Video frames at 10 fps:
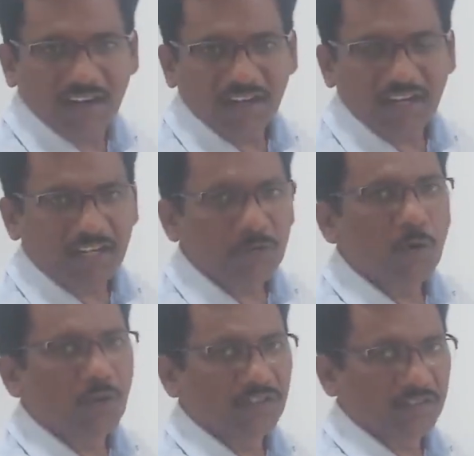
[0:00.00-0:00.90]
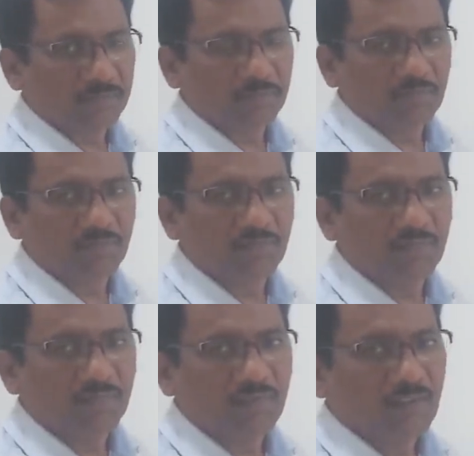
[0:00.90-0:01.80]
negative order.
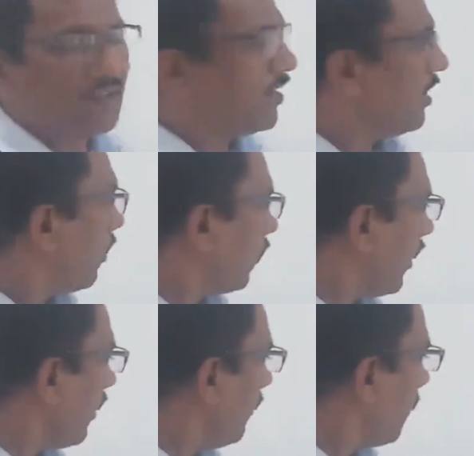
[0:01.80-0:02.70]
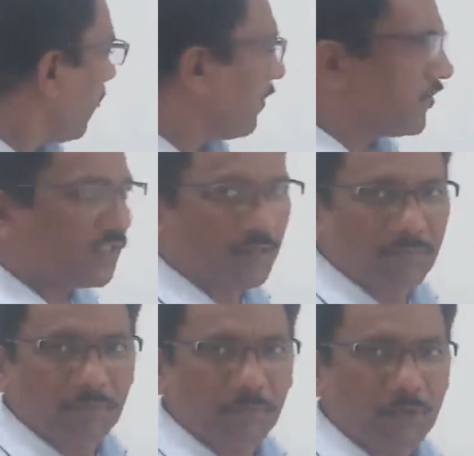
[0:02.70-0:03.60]
Okay?
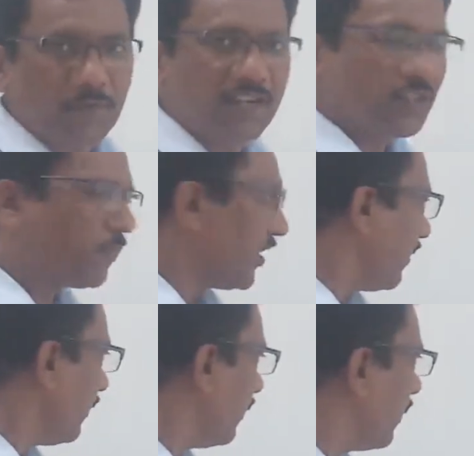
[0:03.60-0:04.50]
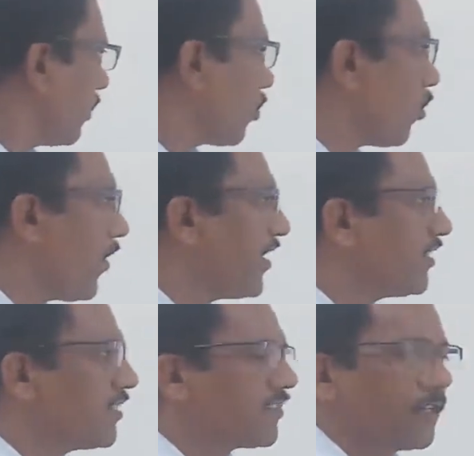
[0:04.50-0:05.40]
So previous one, go
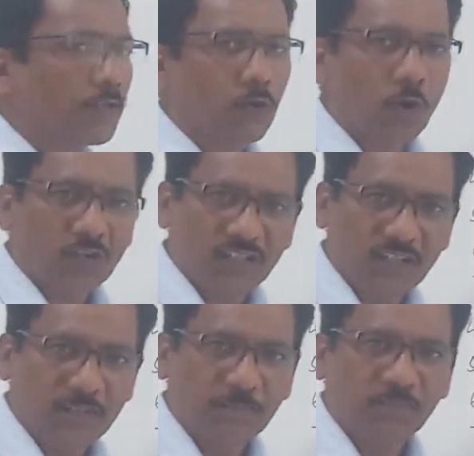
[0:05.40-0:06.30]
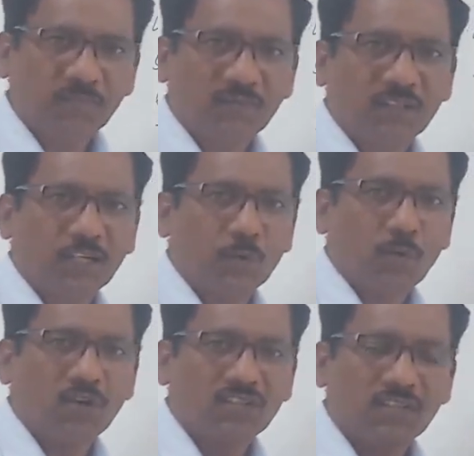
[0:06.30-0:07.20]
and conserve the water. It
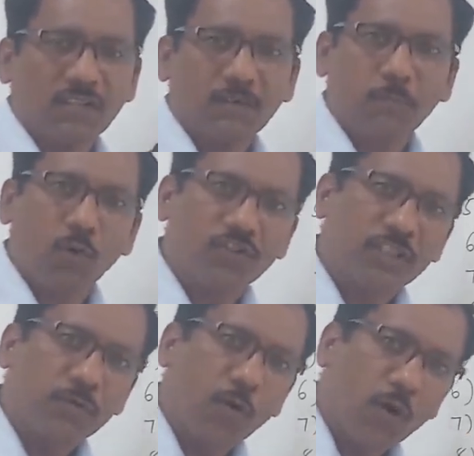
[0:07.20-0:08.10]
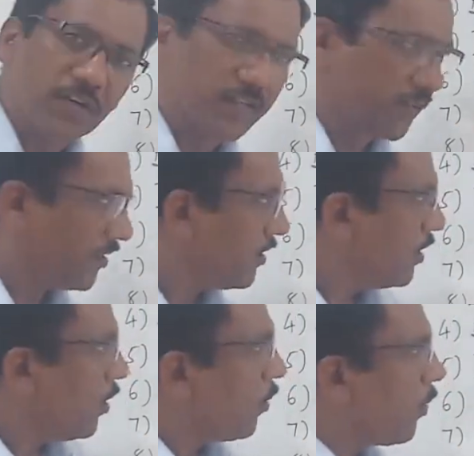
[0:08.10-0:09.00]
was a positive order.
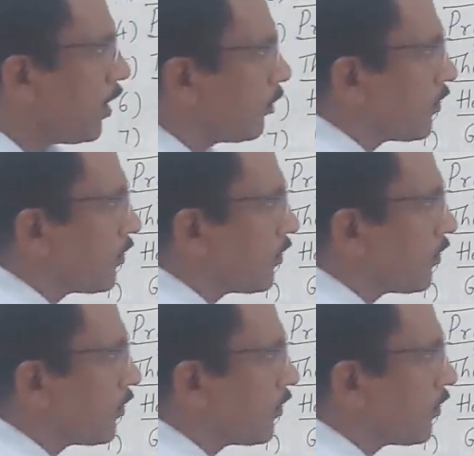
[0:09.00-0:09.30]
What